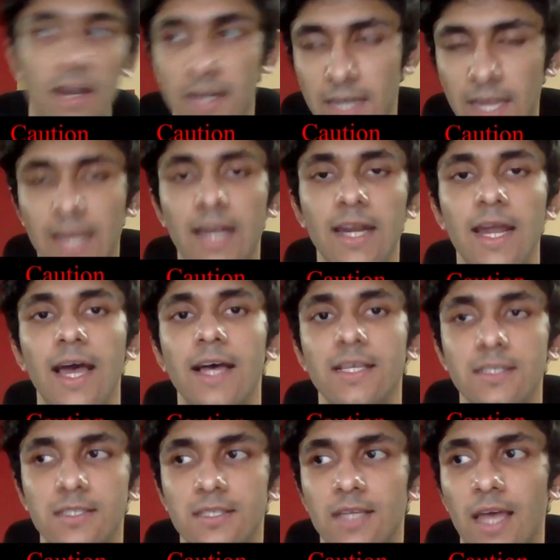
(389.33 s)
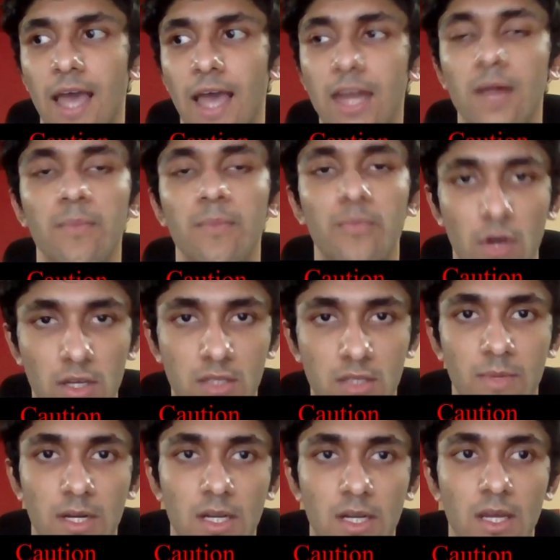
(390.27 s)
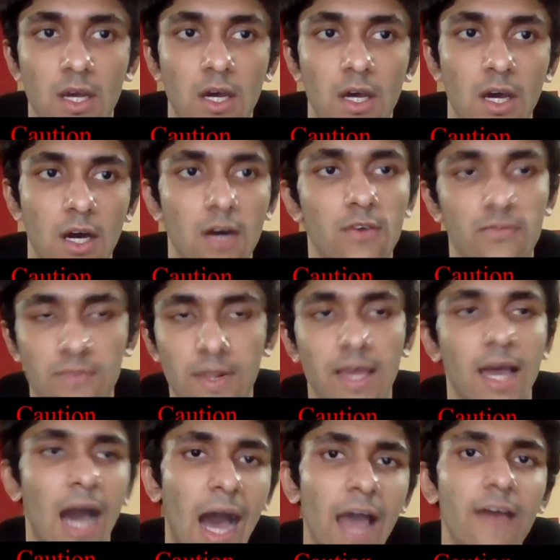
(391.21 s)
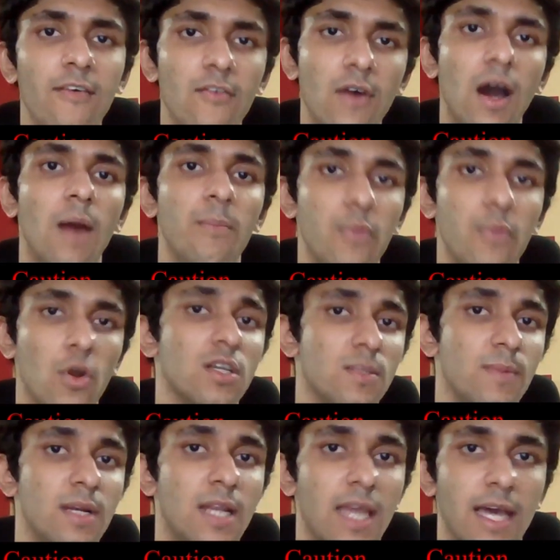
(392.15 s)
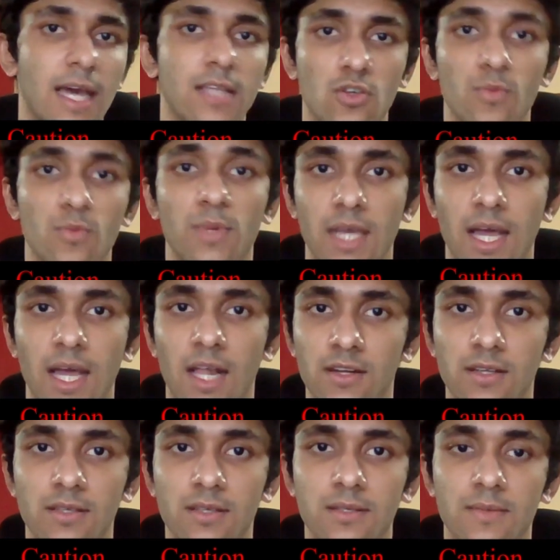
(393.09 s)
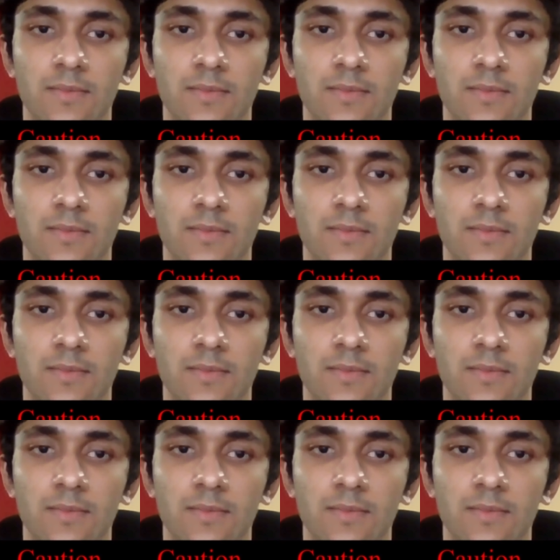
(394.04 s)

Take it as an approximate of like, I approximately had so many calories.